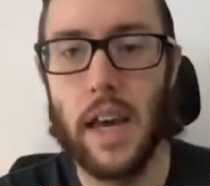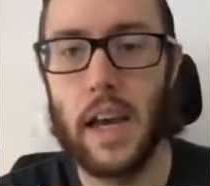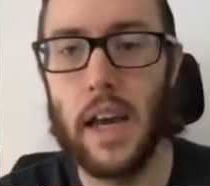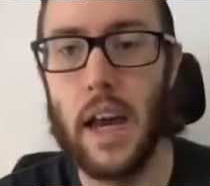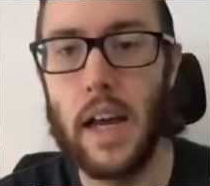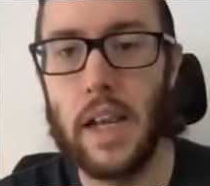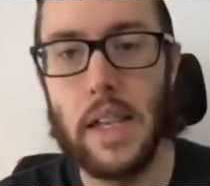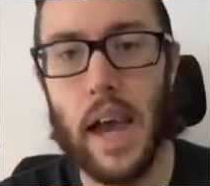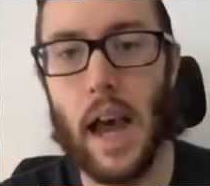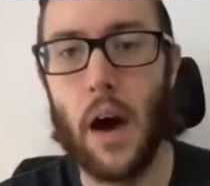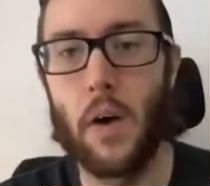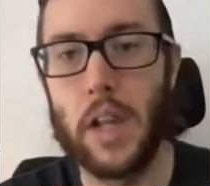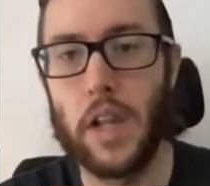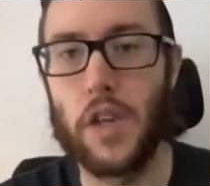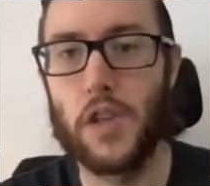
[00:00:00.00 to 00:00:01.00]
And
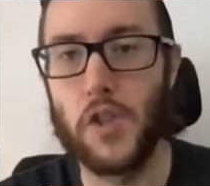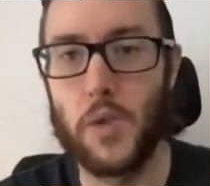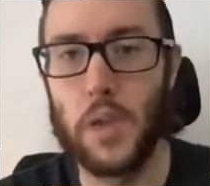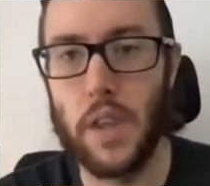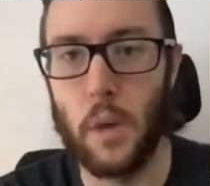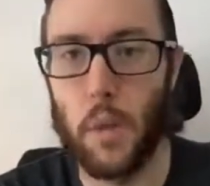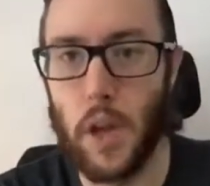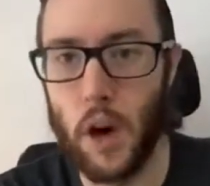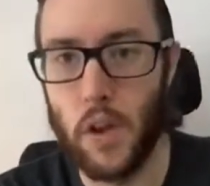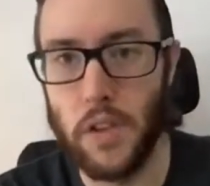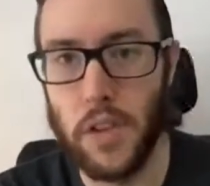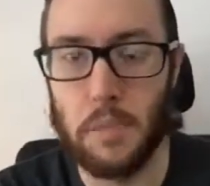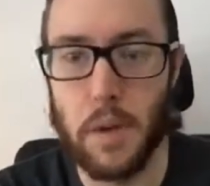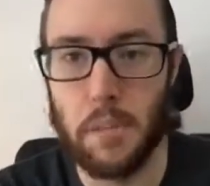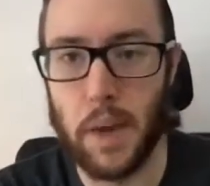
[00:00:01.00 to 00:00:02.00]
now an industry that we all
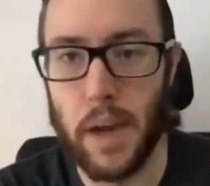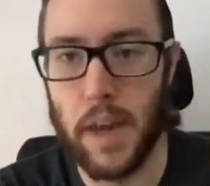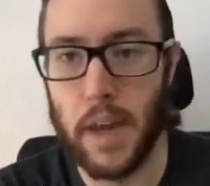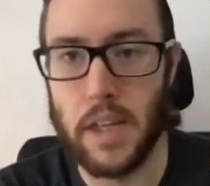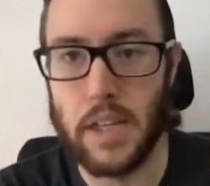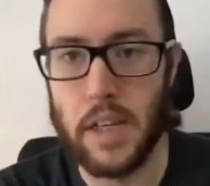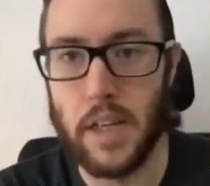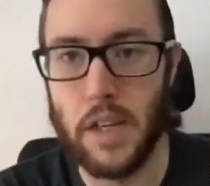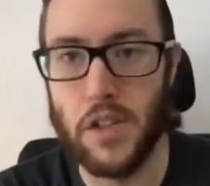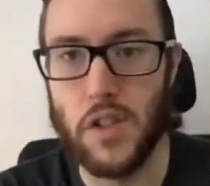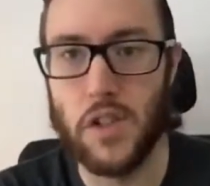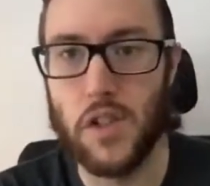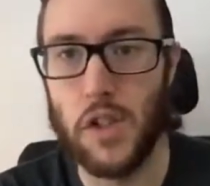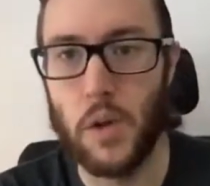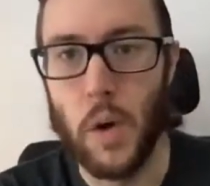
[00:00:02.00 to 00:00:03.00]
need to be paying
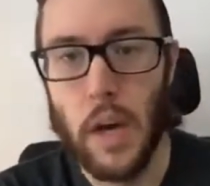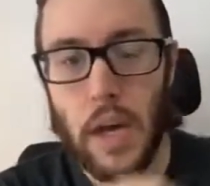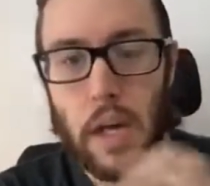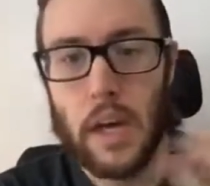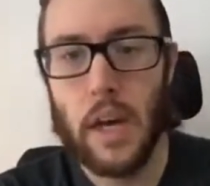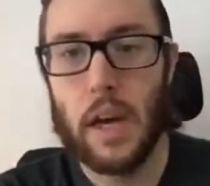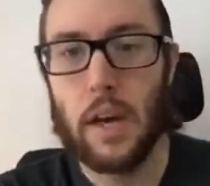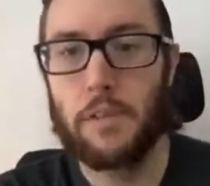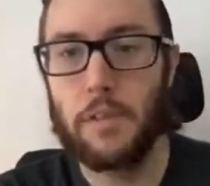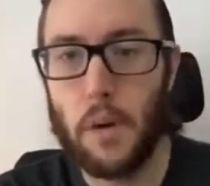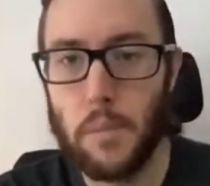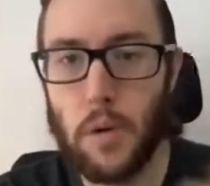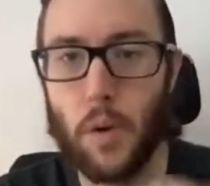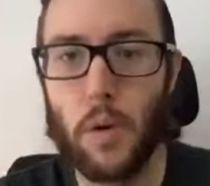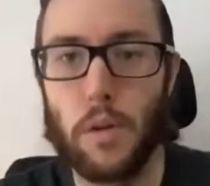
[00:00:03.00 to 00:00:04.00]
attention to
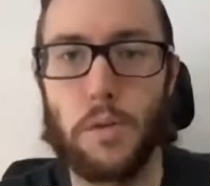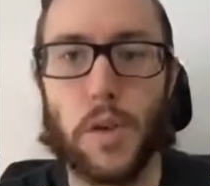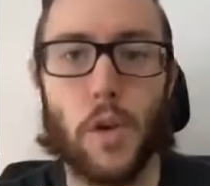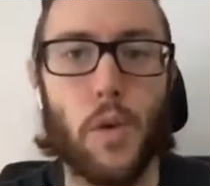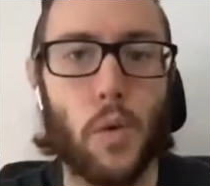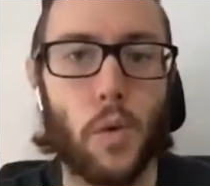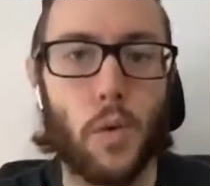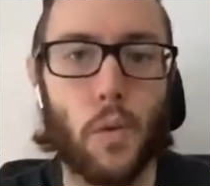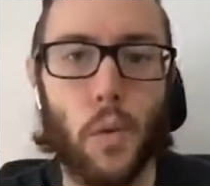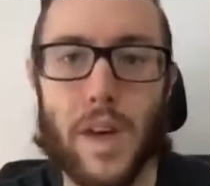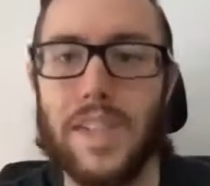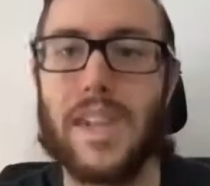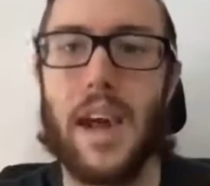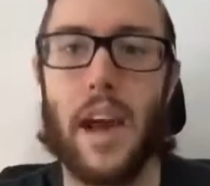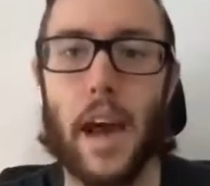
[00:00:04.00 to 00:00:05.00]
from your view,
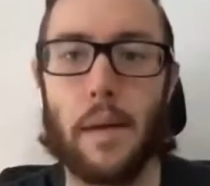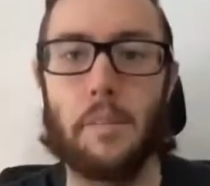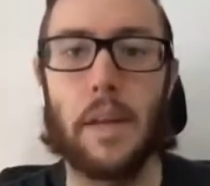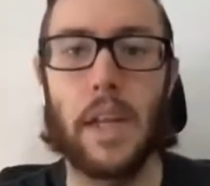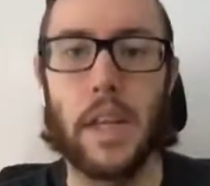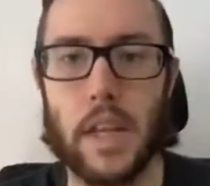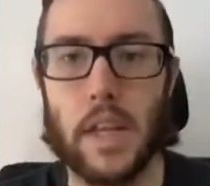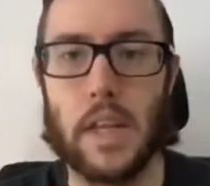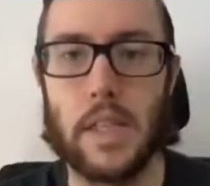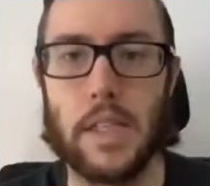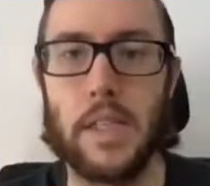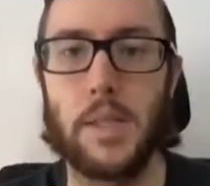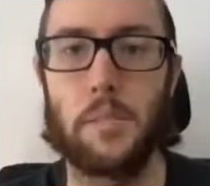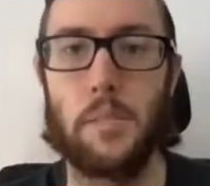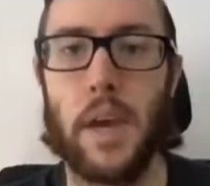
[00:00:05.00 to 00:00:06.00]
what's happening in
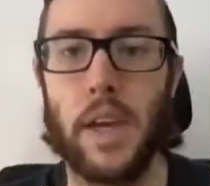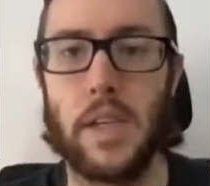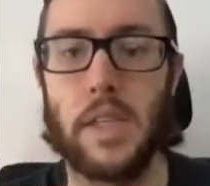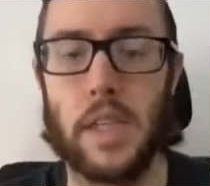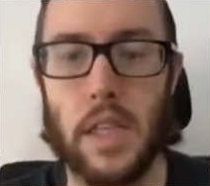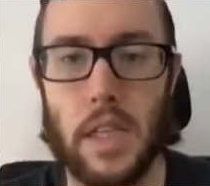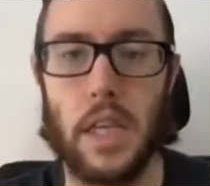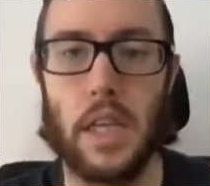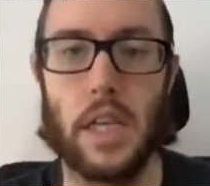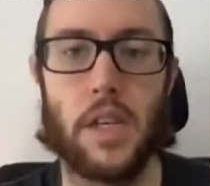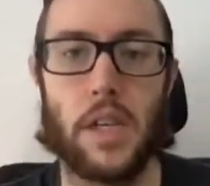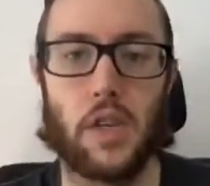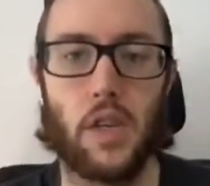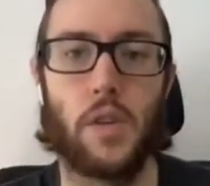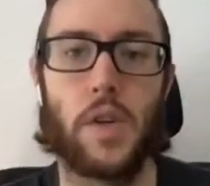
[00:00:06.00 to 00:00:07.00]
space in the
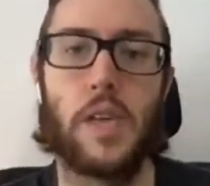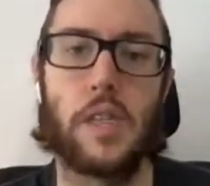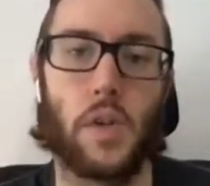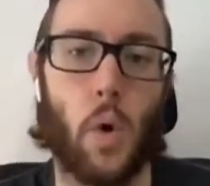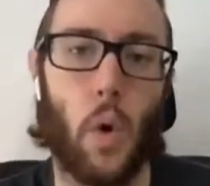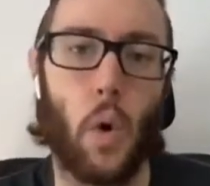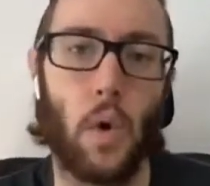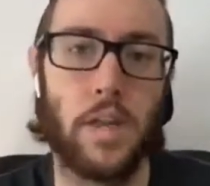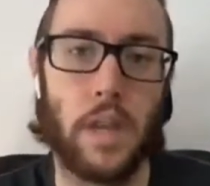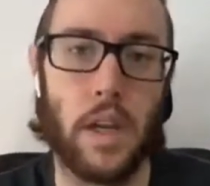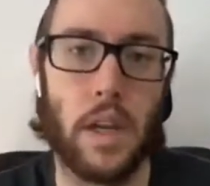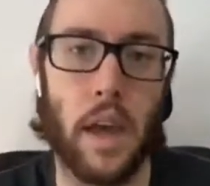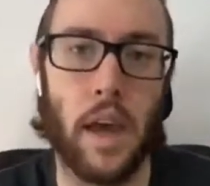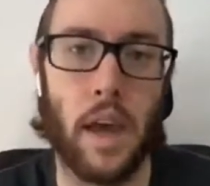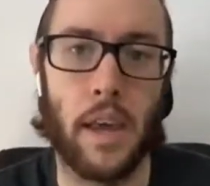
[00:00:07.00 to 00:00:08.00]
industry as a whole
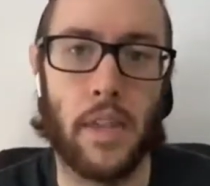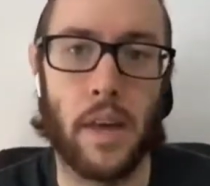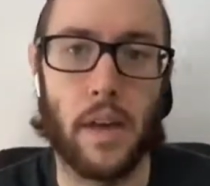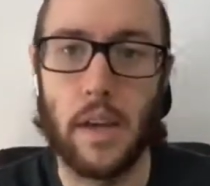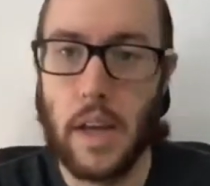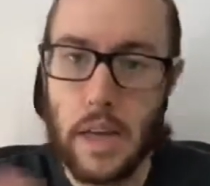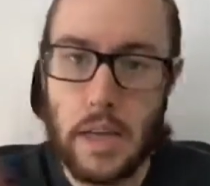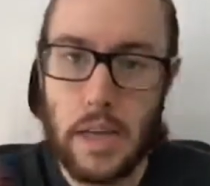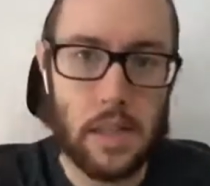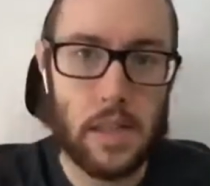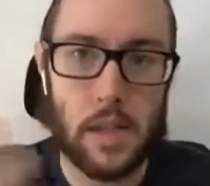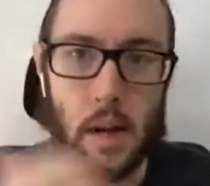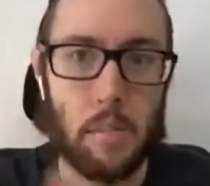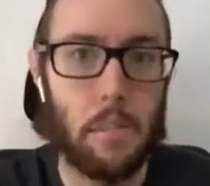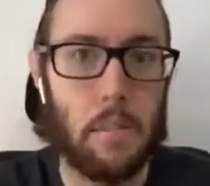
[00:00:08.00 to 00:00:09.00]
today that
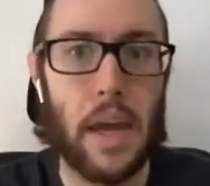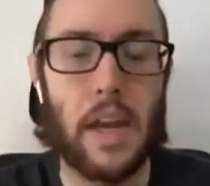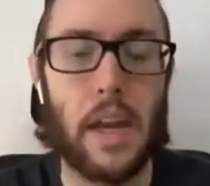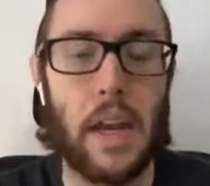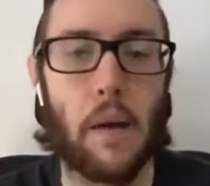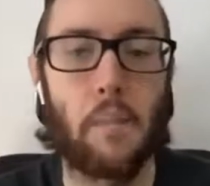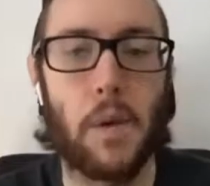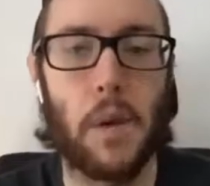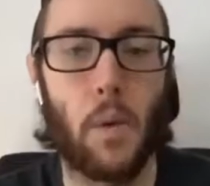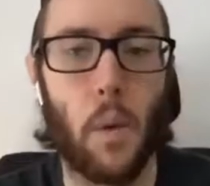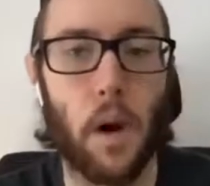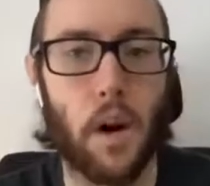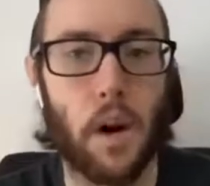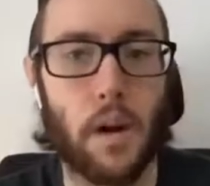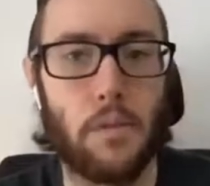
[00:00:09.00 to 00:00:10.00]
some may not be
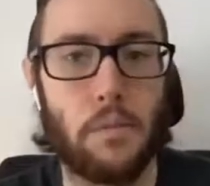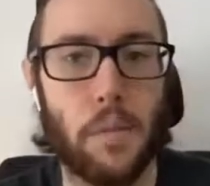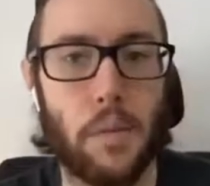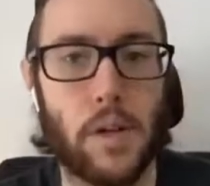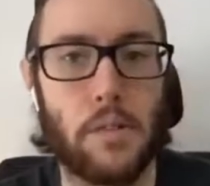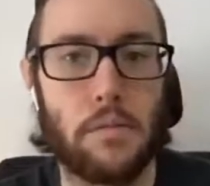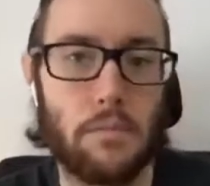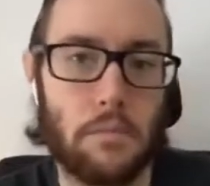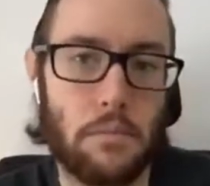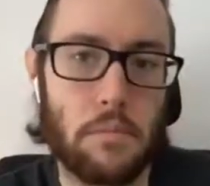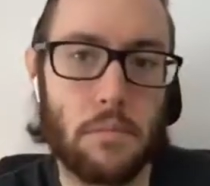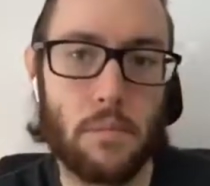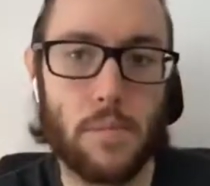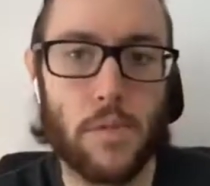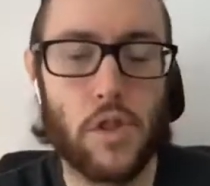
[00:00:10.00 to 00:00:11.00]
aware of, but
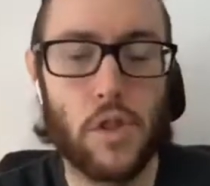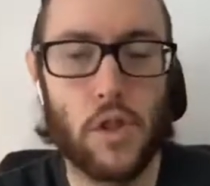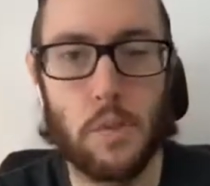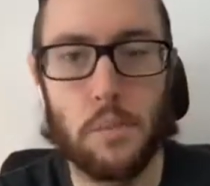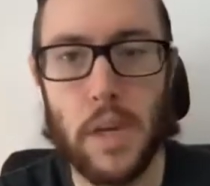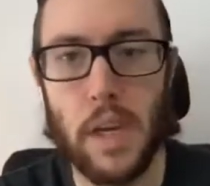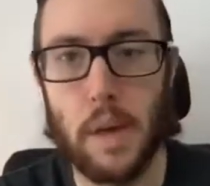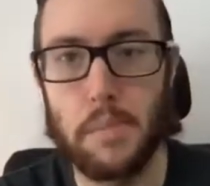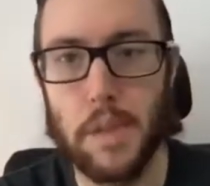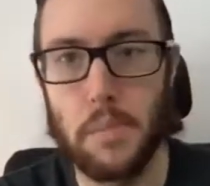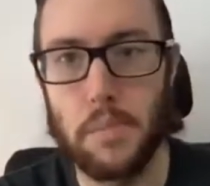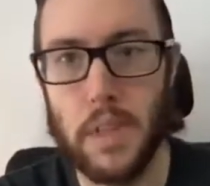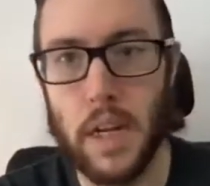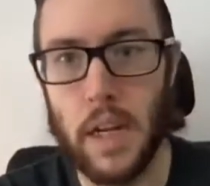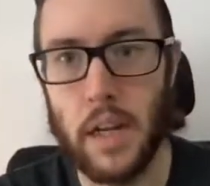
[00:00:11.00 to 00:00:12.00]
should be kept
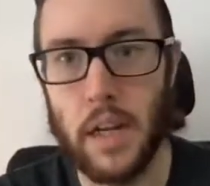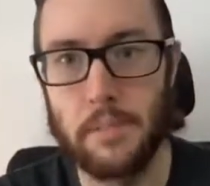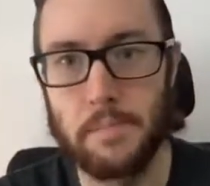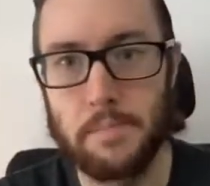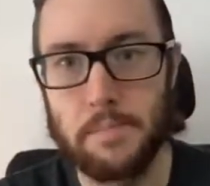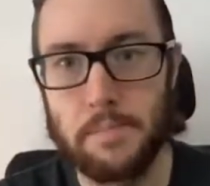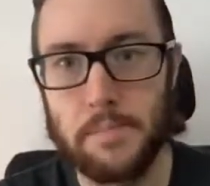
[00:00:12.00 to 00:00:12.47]
up to date on?